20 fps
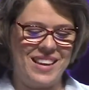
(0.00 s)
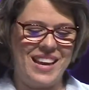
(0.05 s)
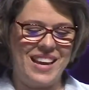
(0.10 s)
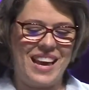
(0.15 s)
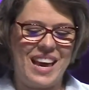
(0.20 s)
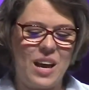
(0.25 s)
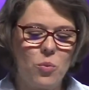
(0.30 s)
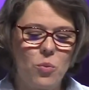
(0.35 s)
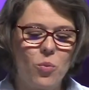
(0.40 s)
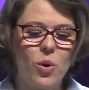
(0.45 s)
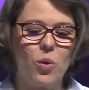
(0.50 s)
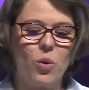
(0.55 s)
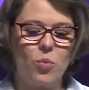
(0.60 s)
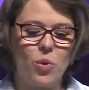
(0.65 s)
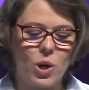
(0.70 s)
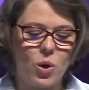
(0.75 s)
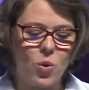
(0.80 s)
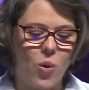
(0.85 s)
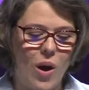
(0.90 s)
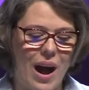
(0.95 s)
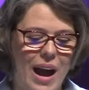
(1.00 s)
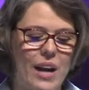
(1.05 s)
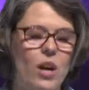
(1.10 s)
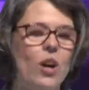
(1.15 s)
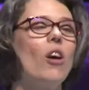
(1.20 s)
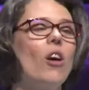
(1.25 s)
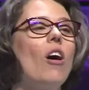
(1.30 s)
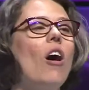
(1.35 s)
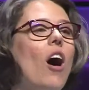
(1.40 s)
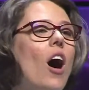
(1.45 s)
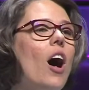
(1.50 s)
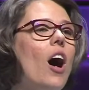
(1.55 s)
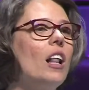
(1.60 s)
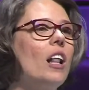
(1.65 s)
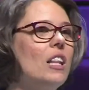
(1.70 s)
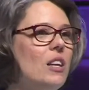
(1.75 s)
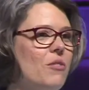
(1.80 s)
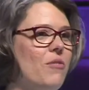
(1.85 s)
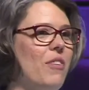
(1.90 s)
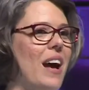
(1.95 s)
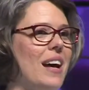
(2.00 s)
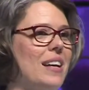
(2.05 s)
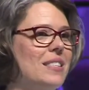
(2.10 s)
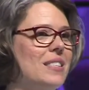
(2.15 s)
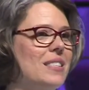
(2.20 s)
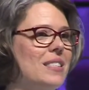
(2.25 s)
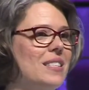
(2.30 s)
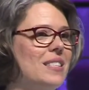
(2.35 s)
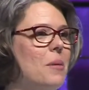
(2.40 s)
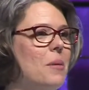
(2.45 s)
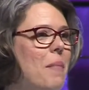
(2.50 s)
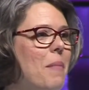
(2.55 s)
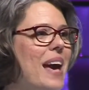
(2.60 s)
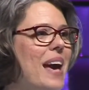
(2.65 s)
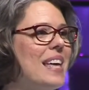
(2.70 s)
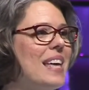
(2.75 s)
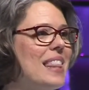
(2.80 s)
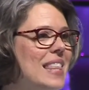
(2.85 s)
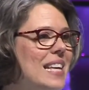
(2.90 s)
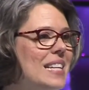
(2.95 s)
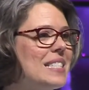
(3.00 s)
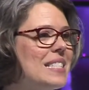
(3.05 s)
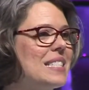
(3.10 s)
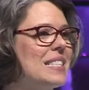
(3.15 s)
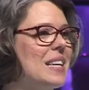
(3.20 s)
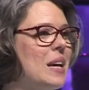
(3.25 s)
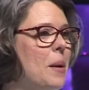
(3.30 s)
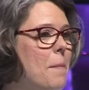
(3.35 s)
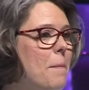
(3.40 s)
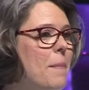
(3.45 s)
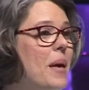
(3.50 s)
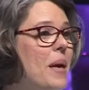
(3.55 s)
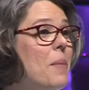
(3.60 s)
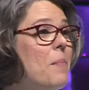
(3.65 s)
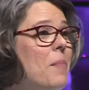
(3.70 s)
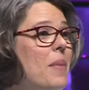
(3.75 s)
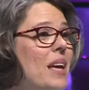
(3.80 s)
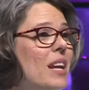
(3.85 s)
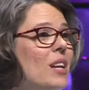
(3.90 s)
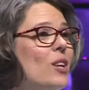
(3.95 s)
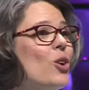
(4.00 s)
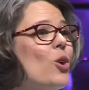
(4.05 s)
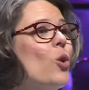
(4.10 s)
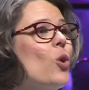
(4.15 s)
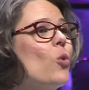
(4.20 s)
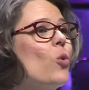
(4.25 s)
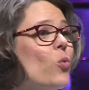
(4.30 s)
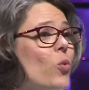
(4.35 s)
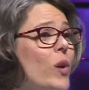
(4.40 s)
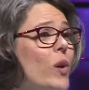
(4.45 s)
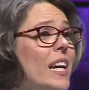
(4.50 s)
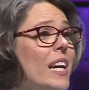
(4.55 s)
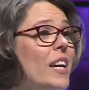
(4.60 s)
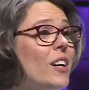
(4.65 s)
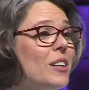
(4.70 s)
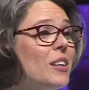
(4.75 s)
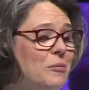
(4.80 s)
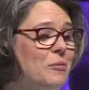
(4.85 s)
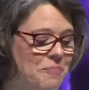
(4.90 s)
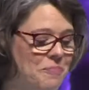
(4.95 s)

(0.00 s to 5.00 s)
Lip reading: It will require all of us to make this commitment real.